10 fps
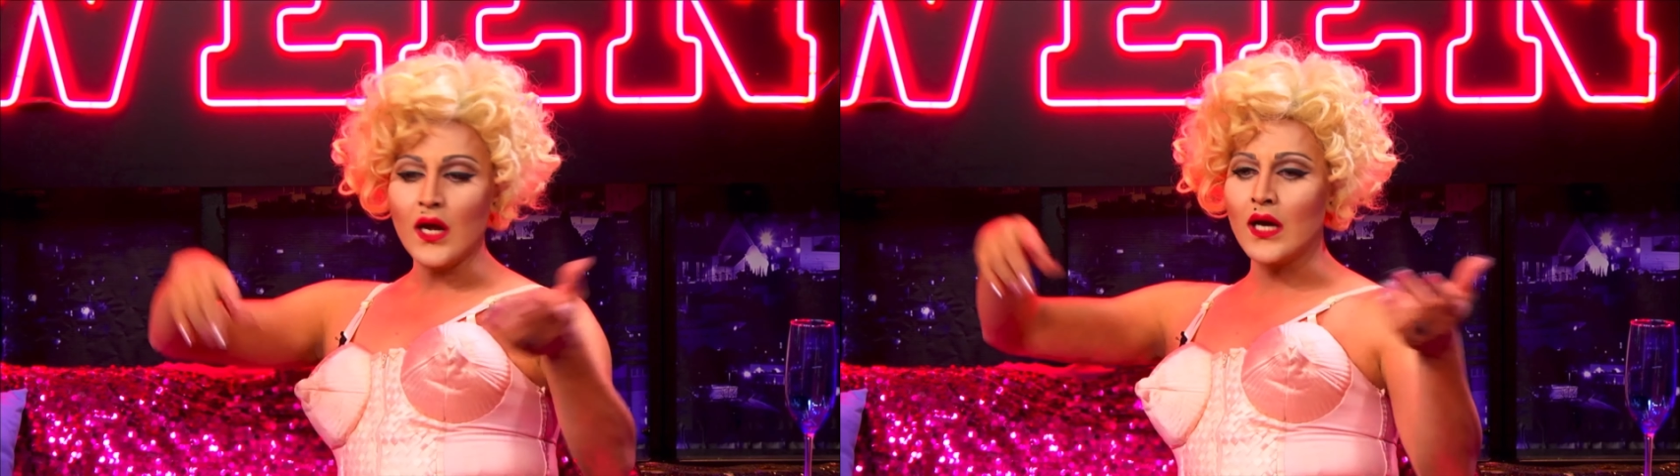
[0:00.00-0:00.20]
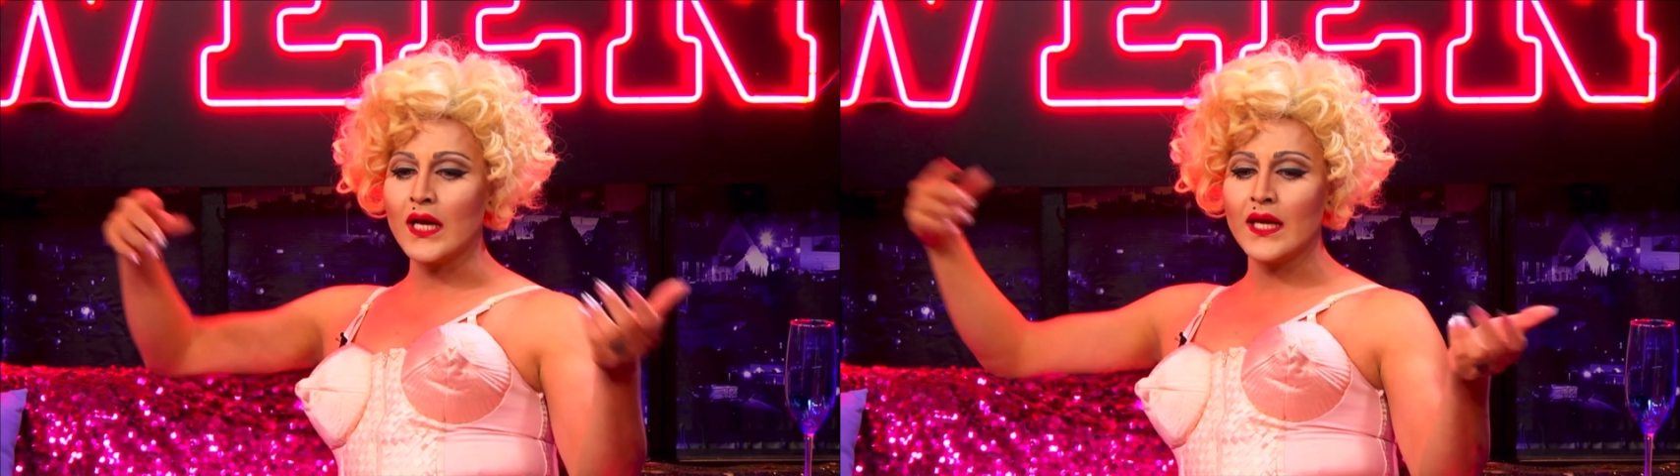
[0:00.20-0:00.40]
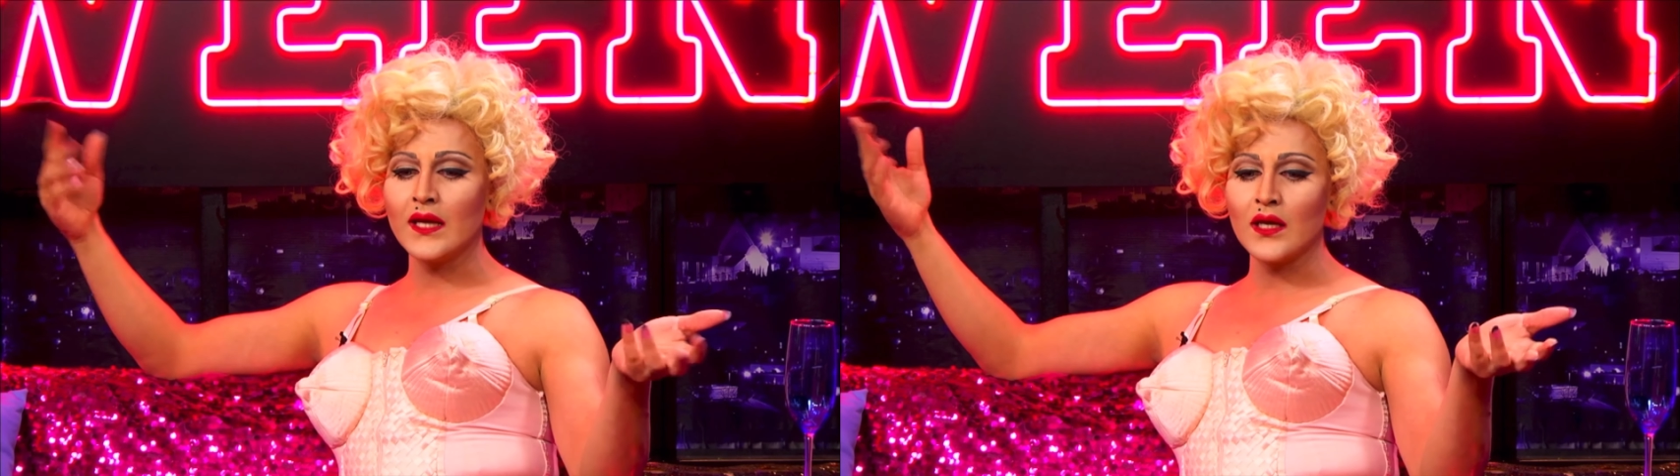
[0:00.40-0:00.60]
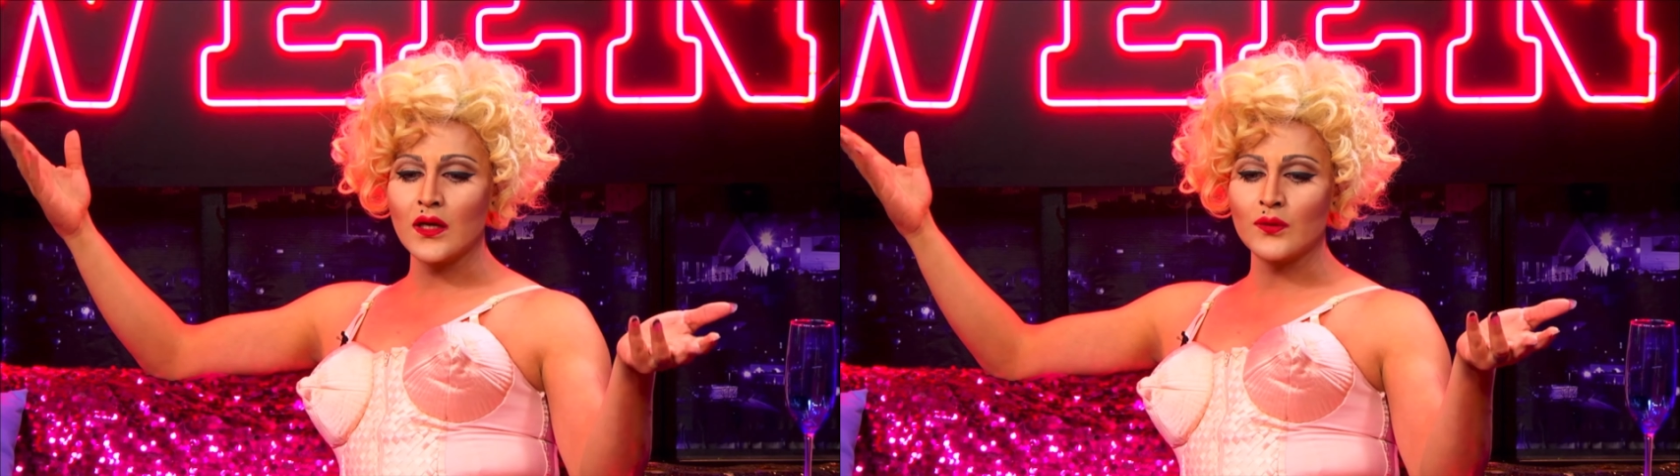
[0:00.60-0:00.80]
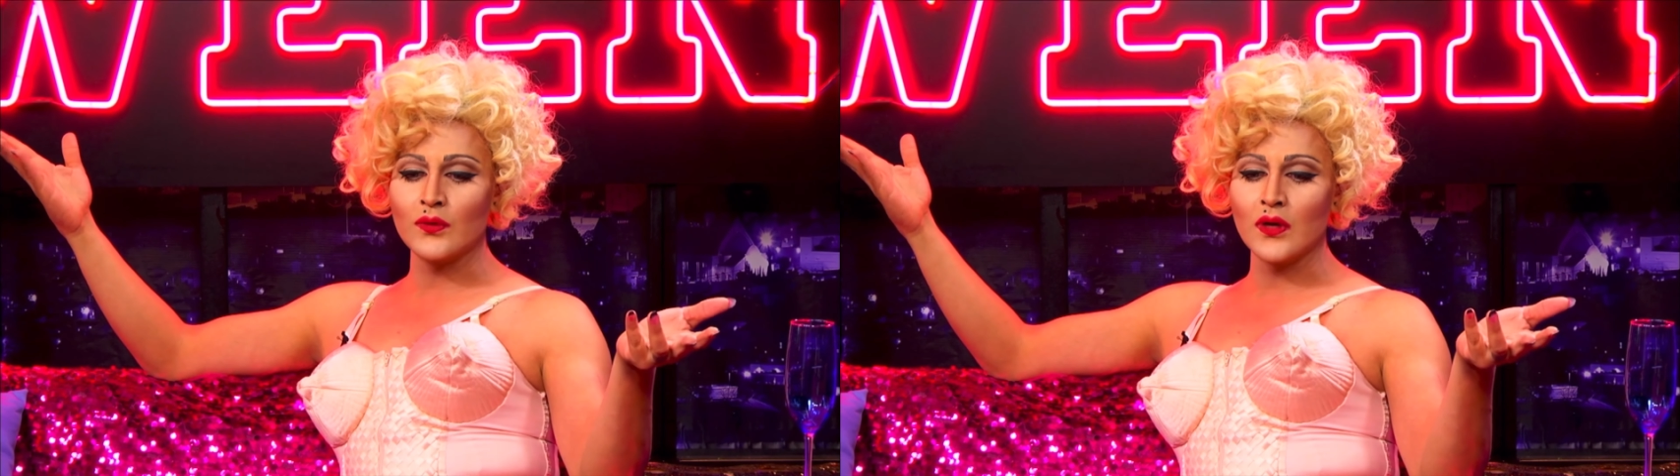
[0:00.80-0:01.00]
I
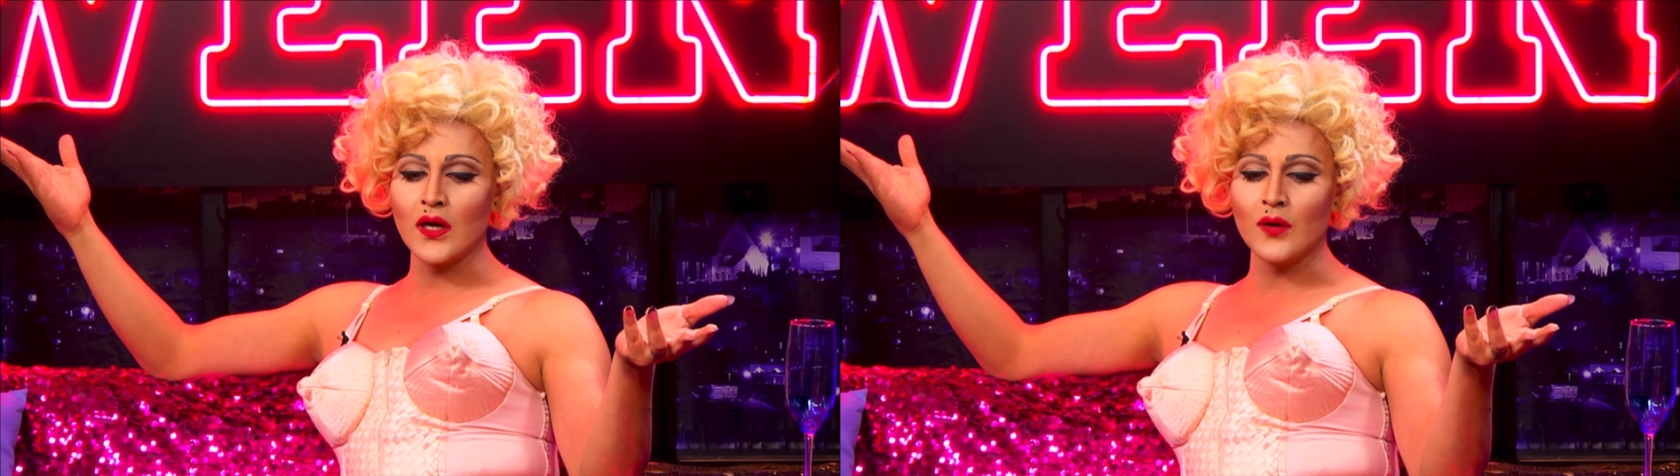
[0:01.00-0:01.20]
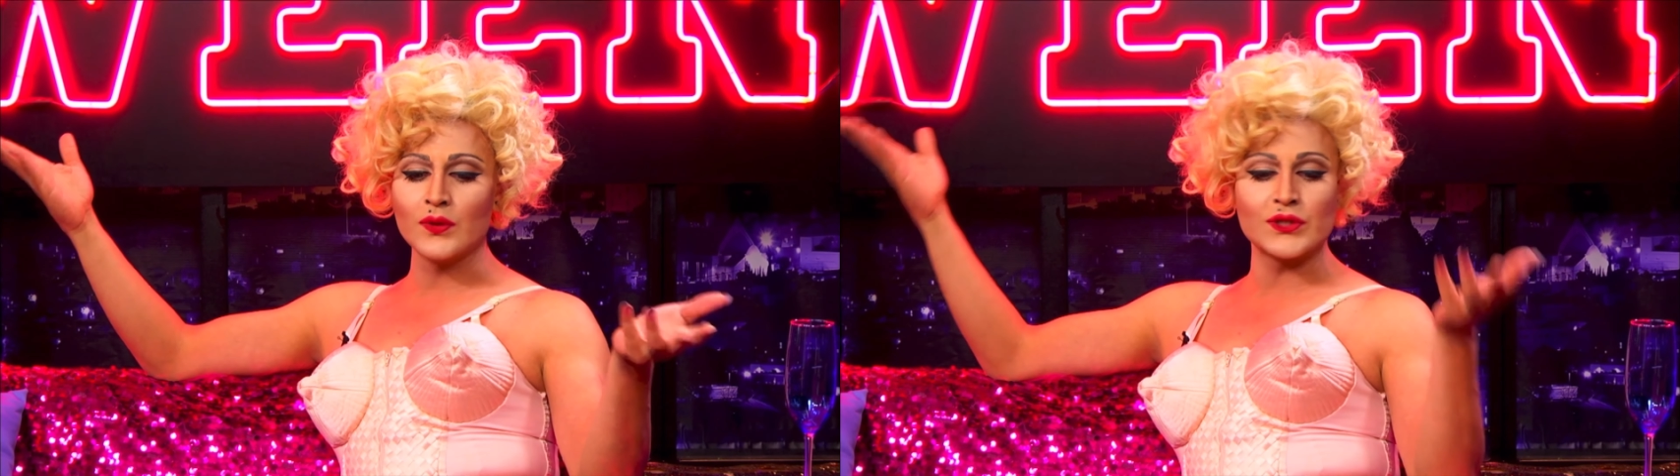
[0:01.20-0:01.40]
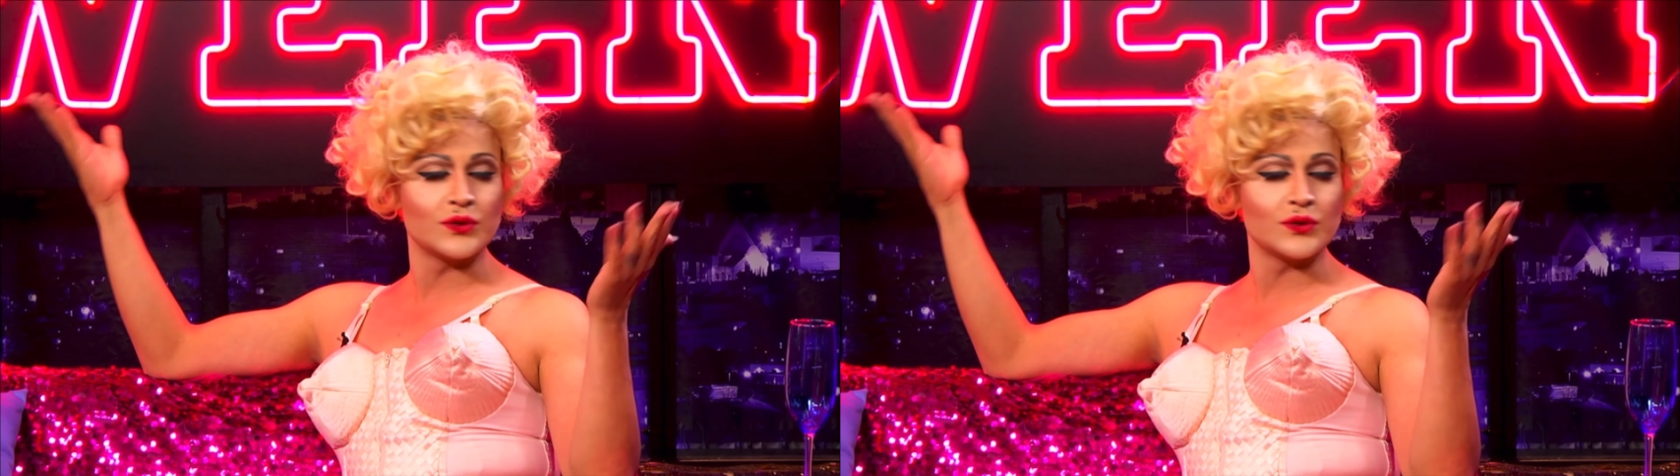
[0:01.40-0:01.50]
was